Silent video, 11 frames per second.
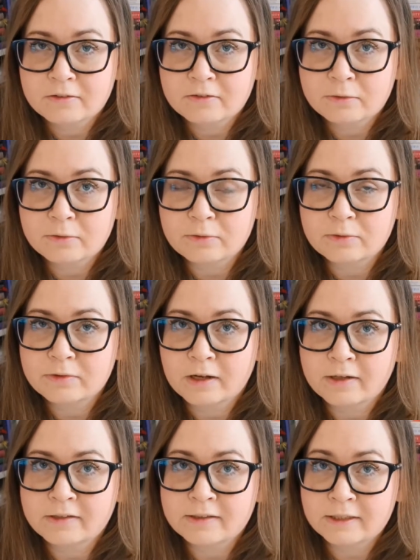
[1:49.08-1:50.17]
to
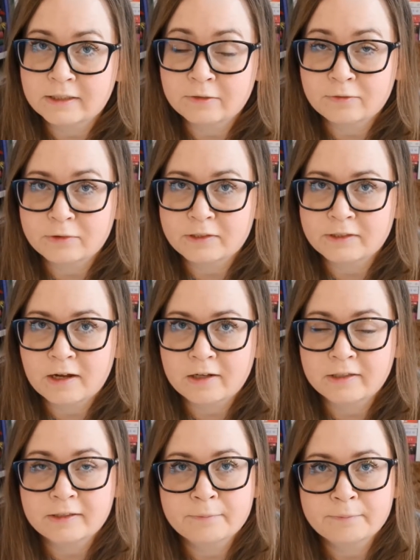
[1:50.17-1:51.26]

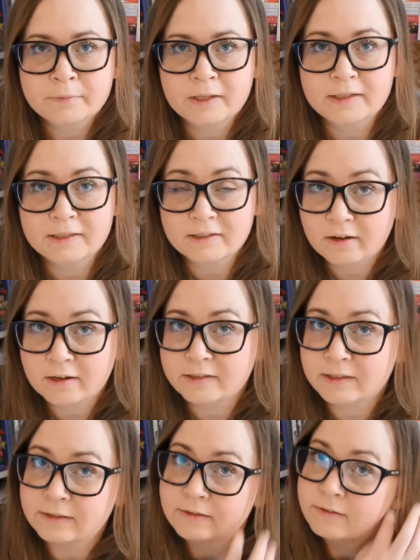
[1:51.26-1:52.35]
1949, and he died
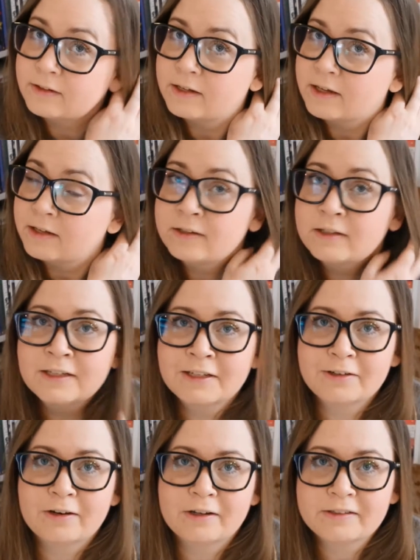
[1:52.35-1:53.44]
in the
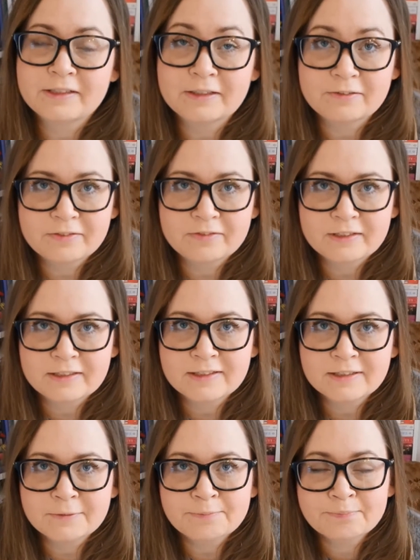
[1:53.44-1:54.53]

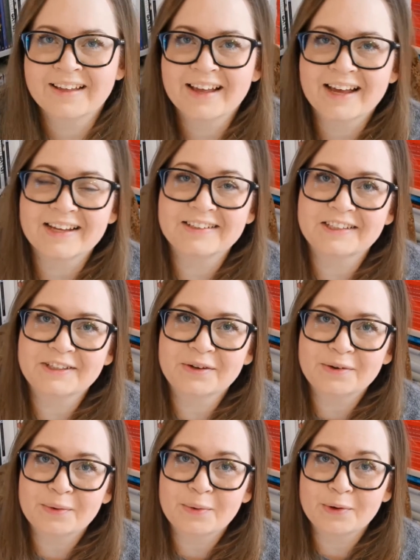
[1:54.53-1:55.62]
1950s. As a
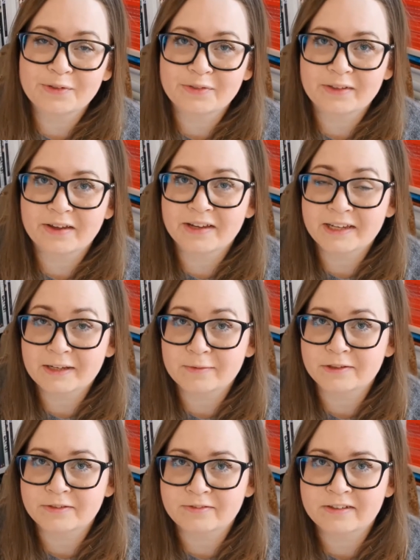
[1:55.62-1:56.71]
young author, he
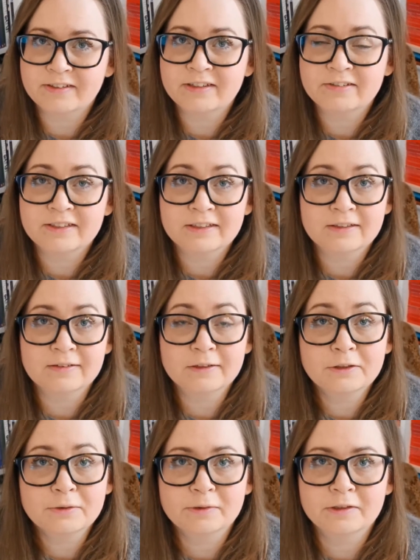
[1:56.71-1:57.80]
was very critical
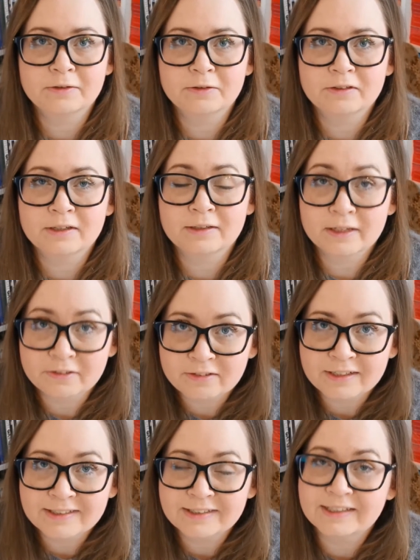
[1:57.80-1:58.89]
to the
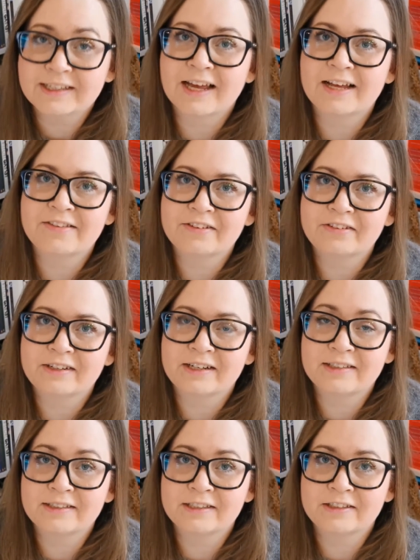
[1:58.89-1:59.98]
naturalistic and the
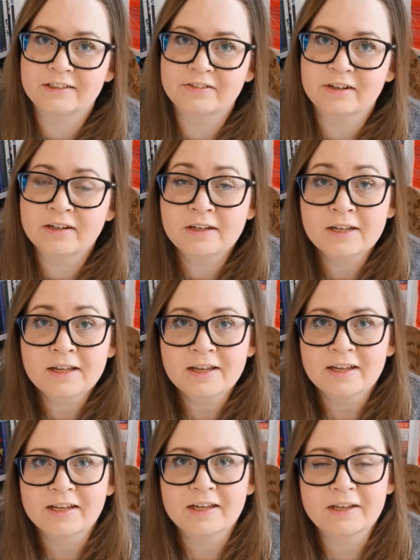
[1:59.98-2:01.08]
realistic genre,
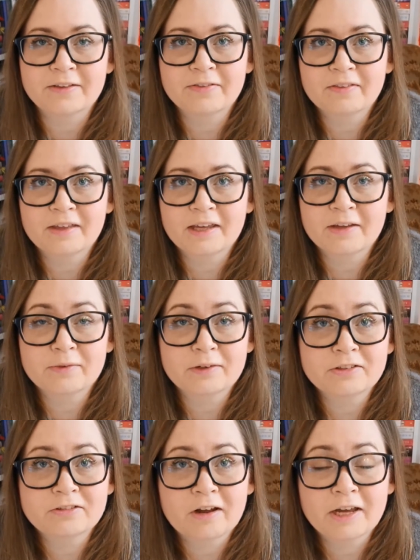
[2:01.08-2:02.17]
and they were
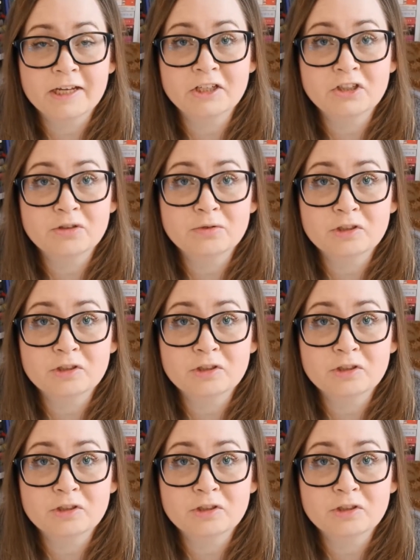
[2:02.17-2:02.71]
trying to